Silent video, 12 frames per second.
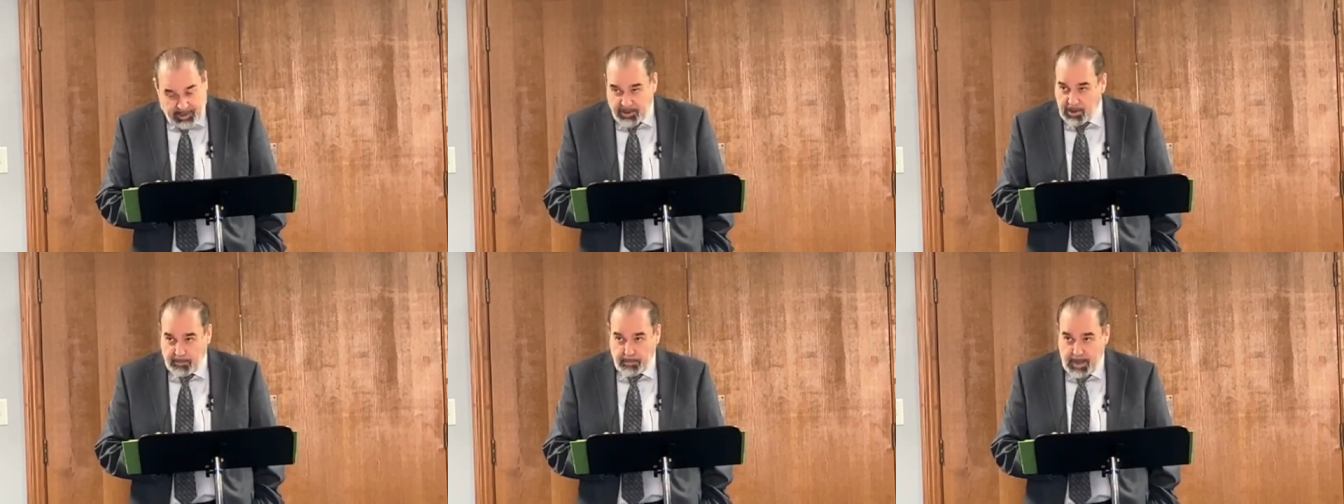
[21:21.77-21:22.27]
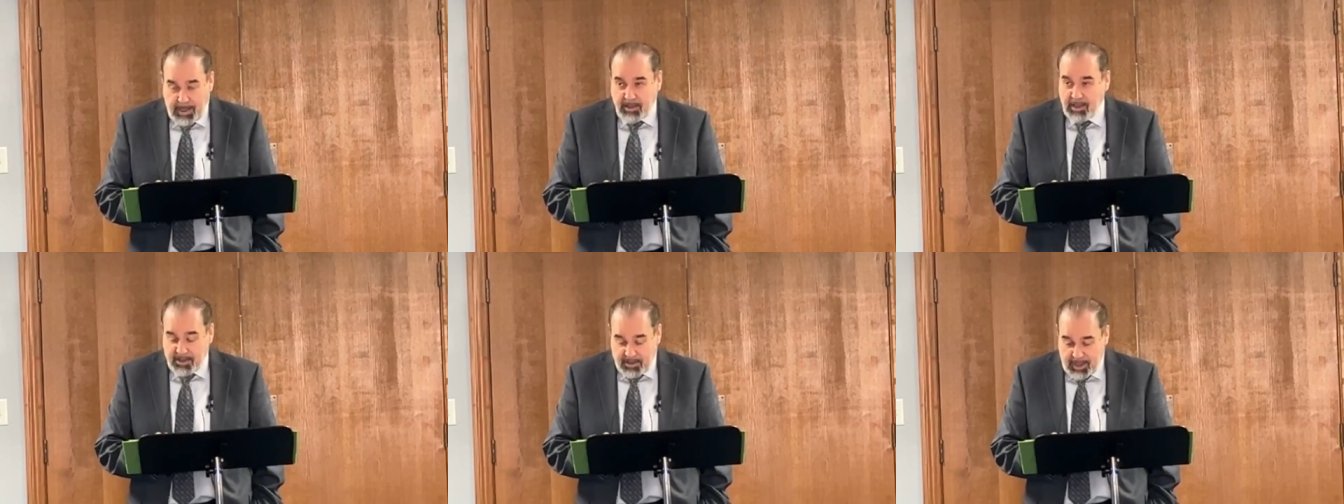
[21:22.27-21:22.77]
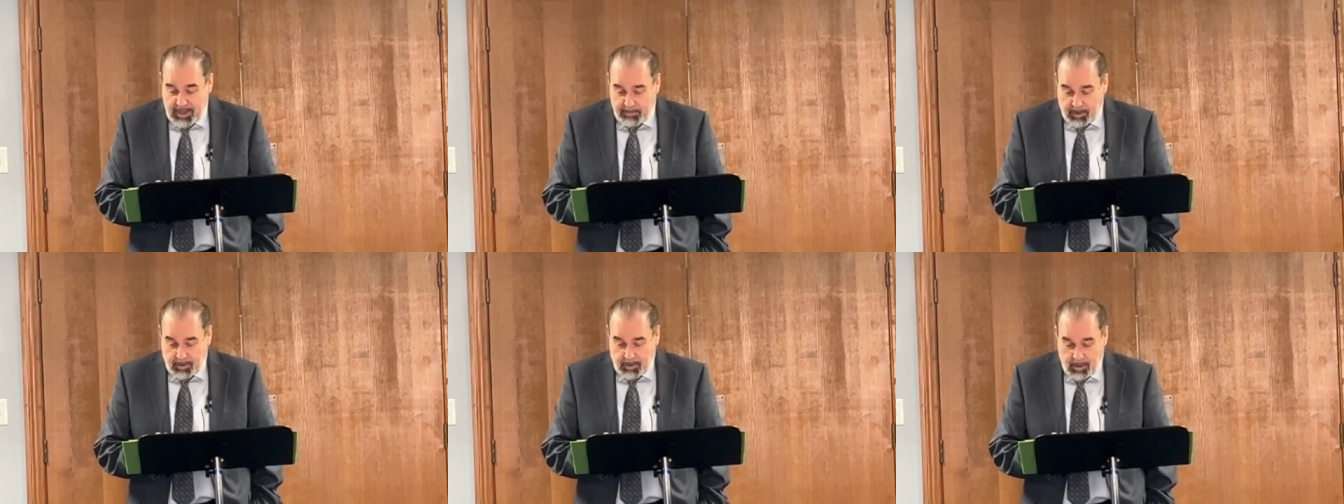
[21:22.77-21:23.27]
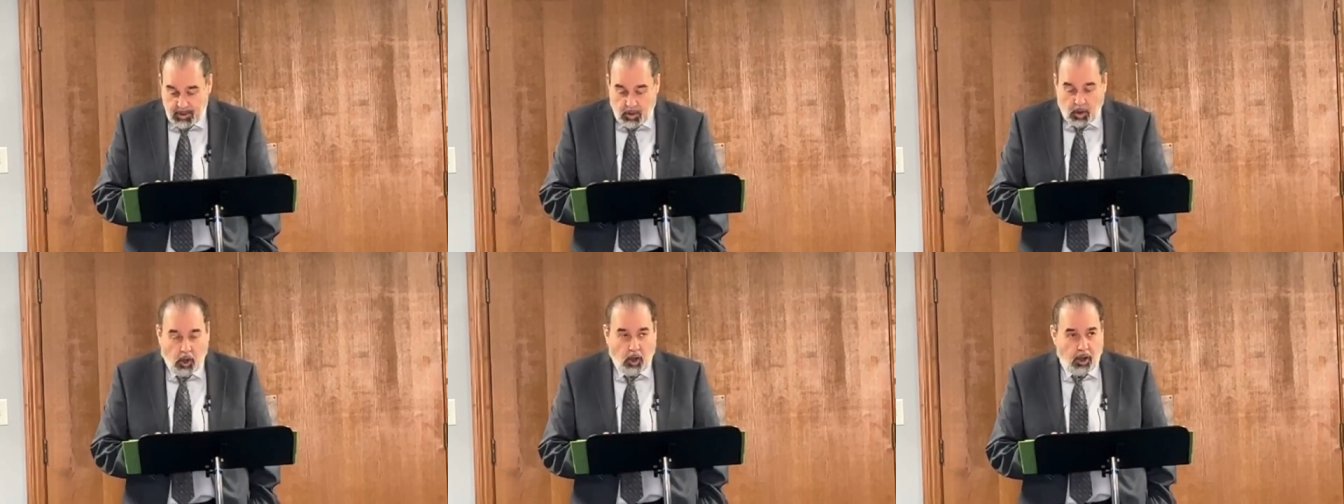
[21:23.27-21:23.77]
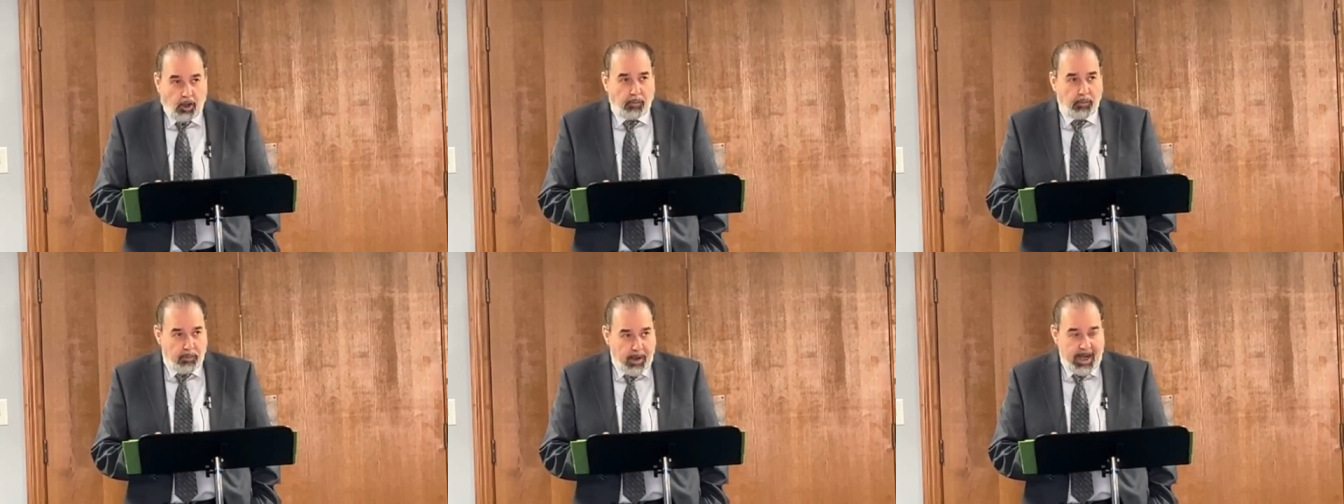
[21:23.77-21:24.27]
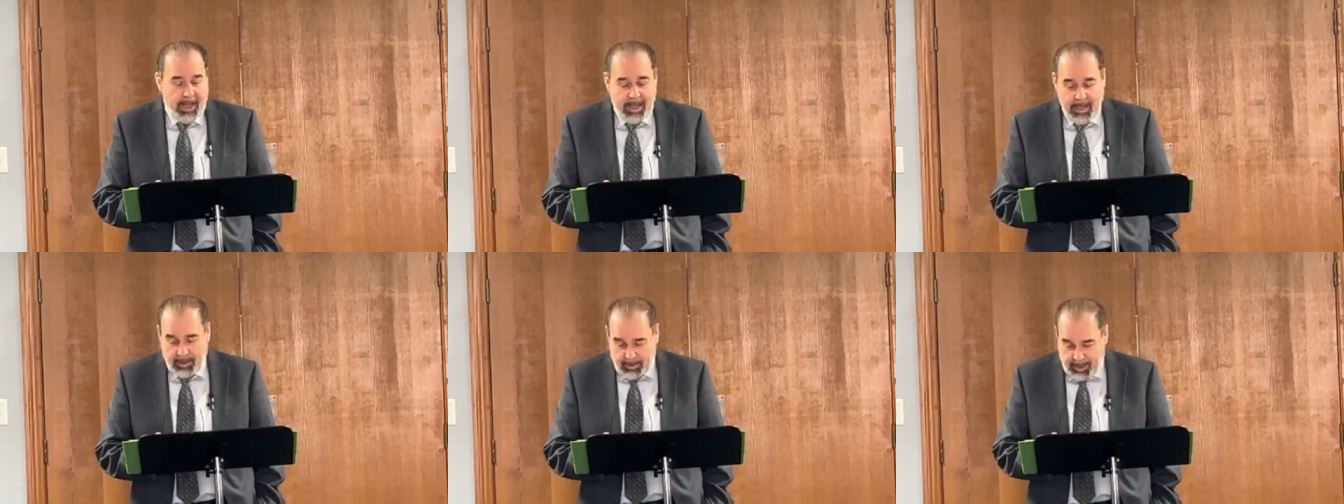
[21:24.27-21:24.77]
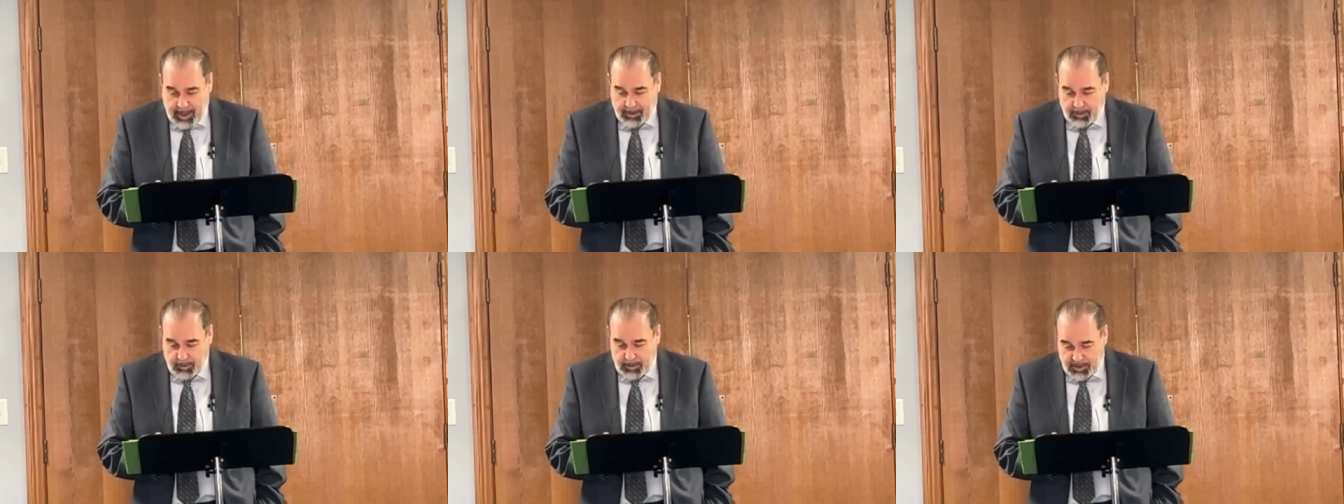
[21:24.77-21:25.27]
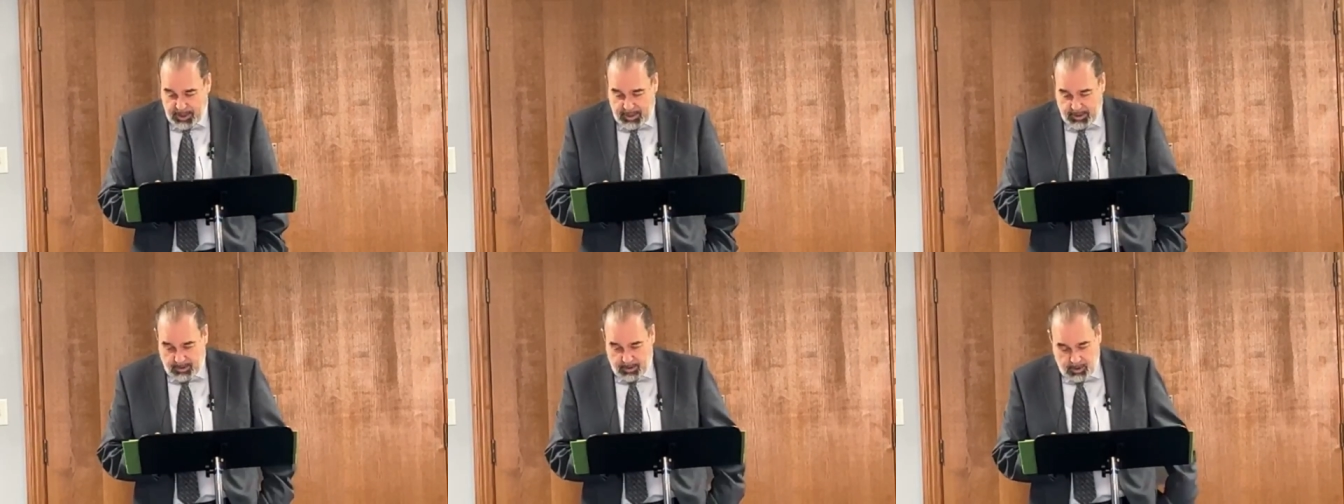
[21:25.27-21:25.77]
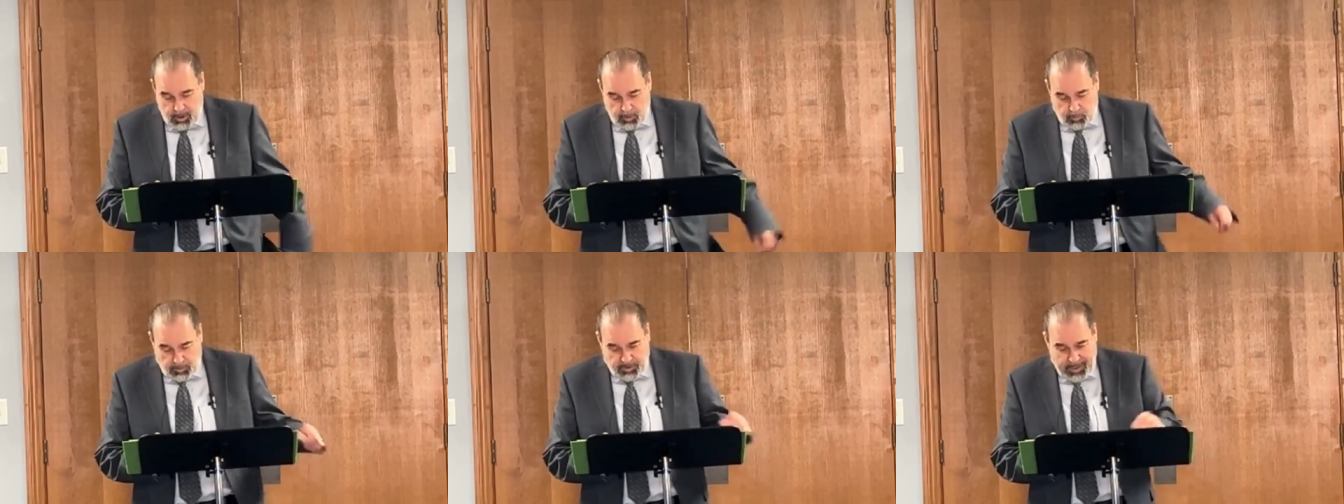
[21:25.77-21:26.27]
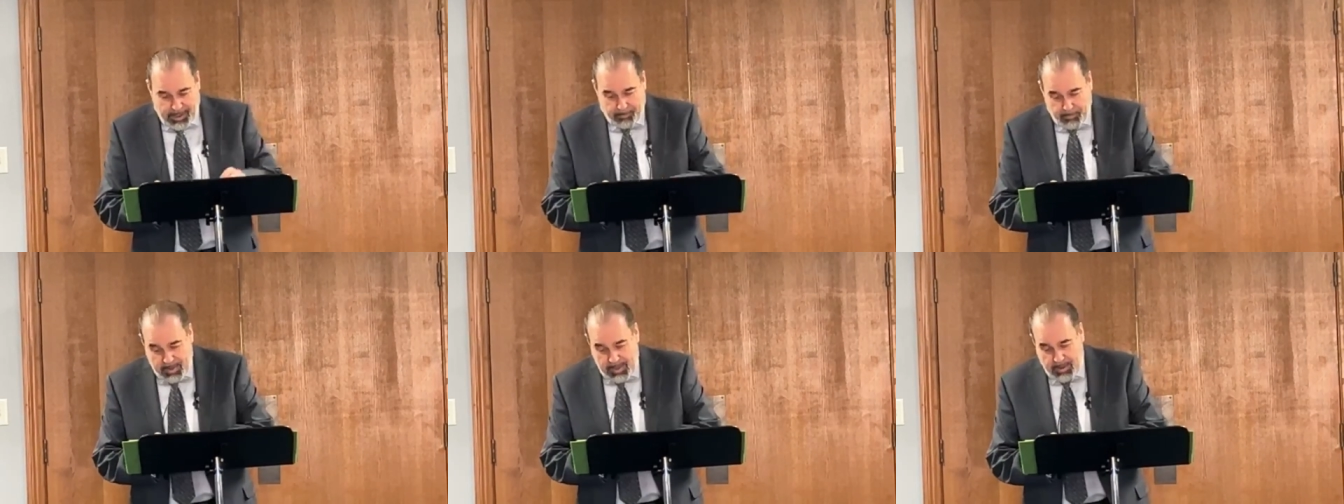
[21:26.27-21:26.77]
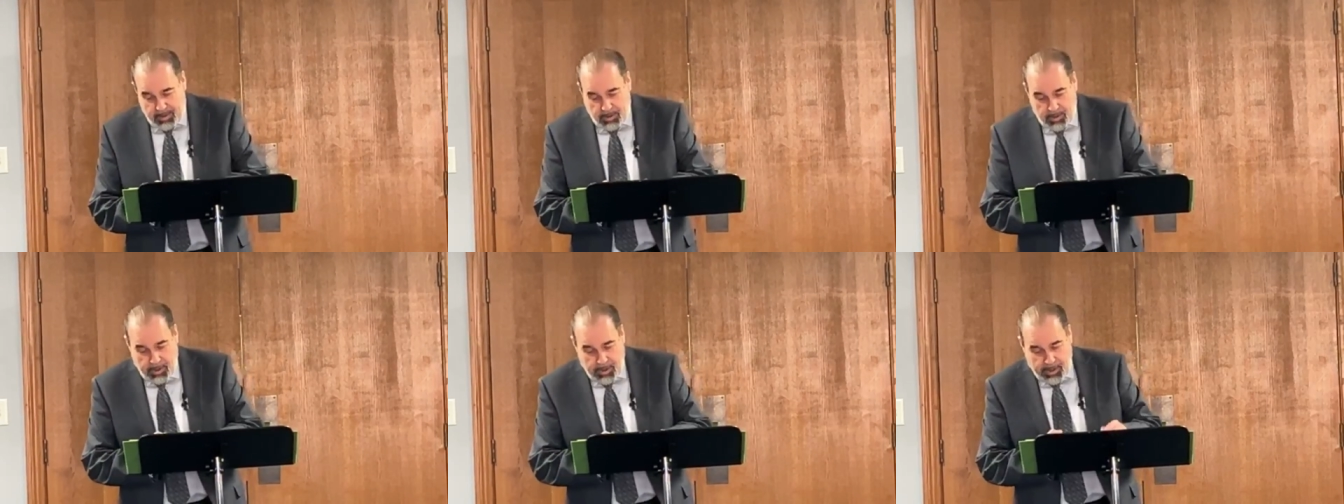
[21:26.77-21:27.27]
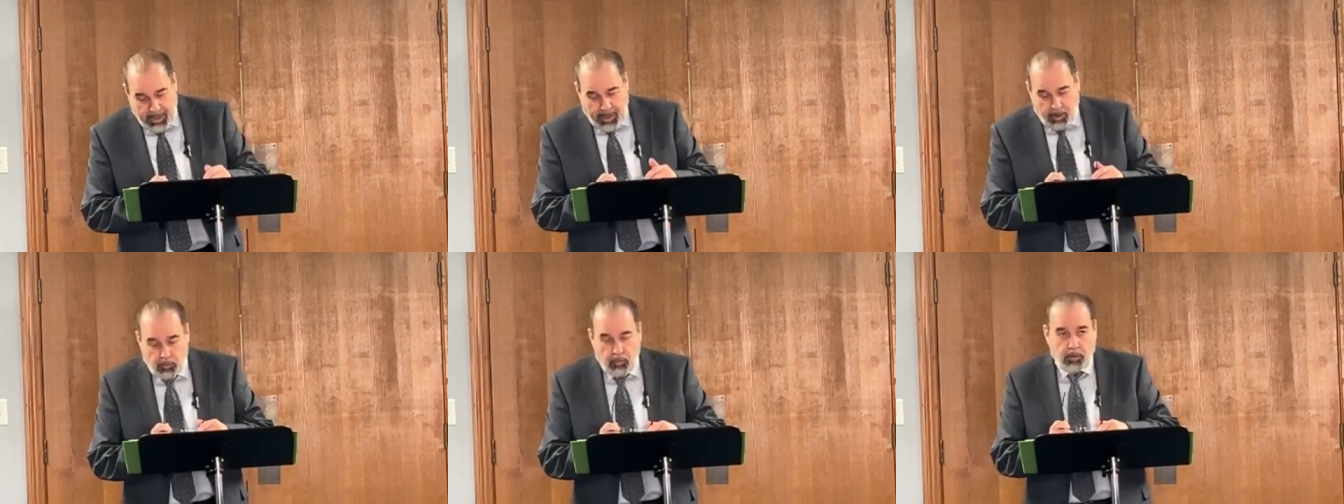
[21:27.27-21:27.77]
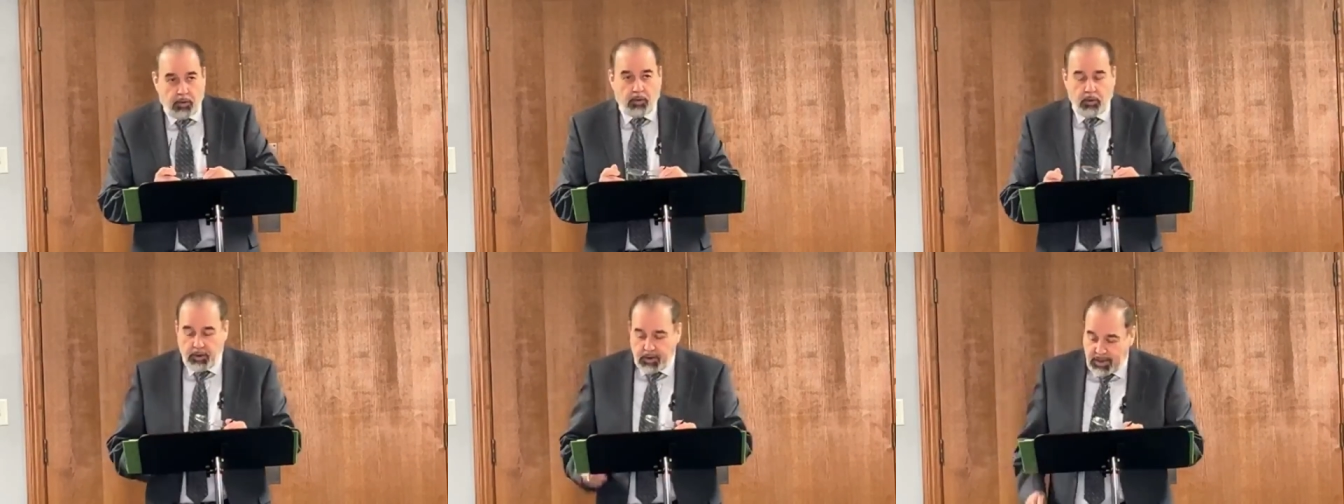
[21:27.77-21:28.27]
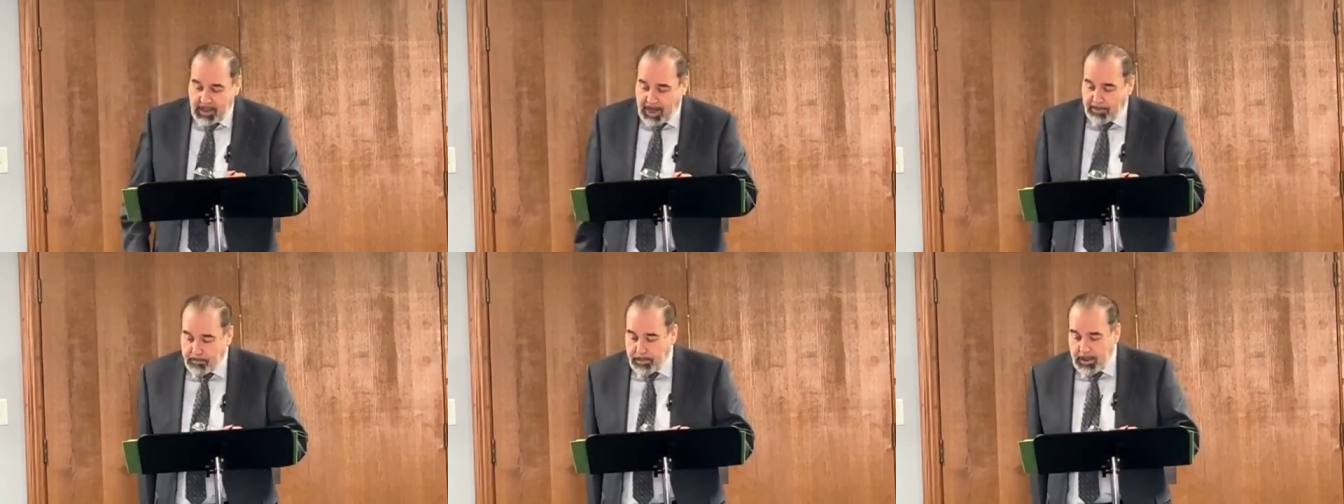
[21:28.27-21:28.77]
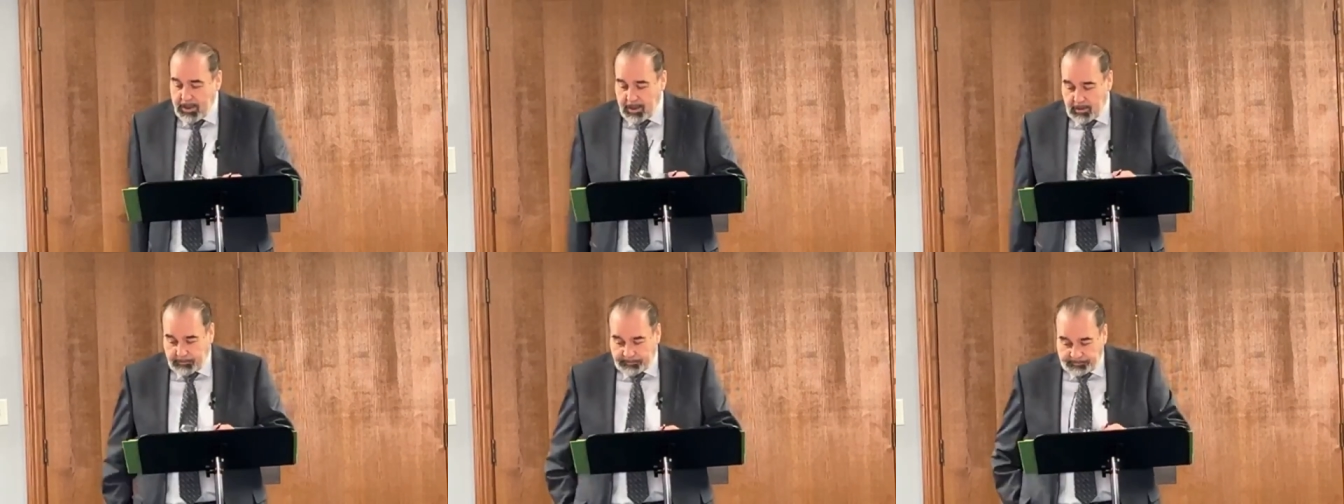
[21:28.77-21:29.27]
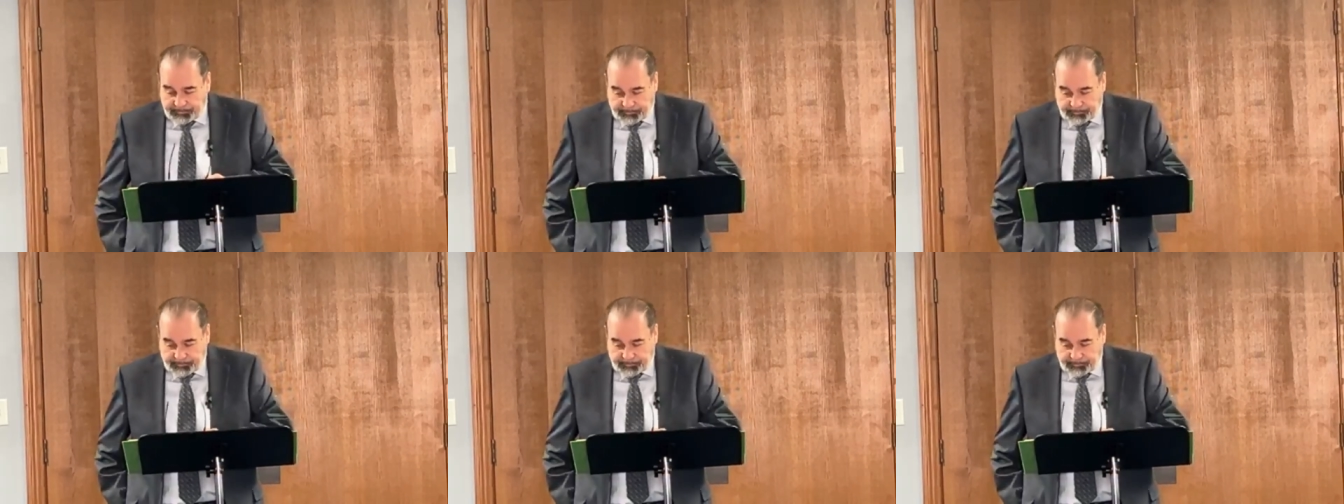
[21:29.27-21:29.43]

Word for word: And that's an amazing statement. Already conquered Satan. What's that mean? How could that be?